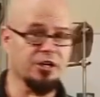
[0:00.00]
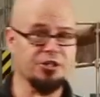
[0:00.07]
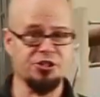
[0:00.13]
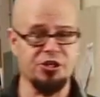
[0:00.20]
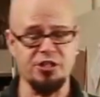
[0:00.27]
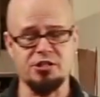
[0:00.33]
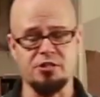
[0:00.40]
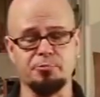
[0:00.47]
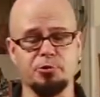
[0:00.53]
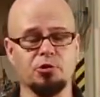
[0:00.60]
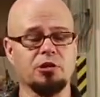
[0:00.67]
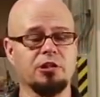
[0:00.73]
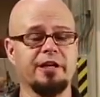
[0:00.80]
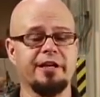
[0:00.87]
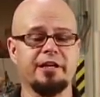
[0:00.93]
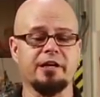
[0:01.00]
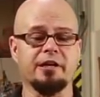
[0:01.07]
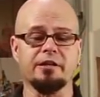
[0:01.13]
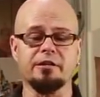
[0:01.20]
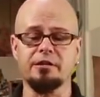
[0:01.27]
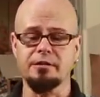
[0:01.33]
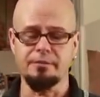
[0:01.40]
adjustable clay
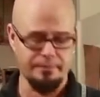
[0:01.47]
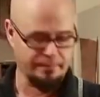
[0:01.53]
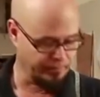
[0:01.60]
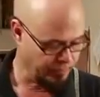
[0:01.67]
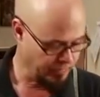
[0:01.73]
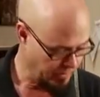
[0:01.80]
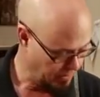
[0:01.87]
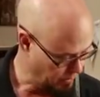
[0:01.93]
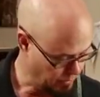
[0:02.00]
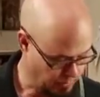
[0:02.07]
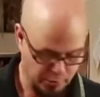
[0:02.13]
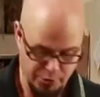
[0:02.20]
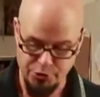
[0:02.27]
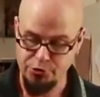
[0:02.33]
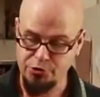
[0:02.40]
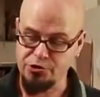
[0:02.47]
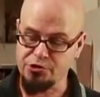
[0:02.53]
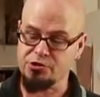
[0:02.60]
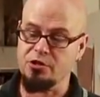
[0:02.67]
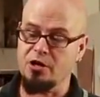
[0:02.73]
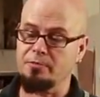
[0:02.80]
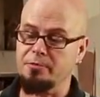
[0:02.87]
cutter, which you
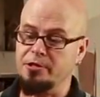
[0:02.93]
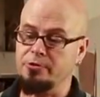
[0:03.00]
just saw me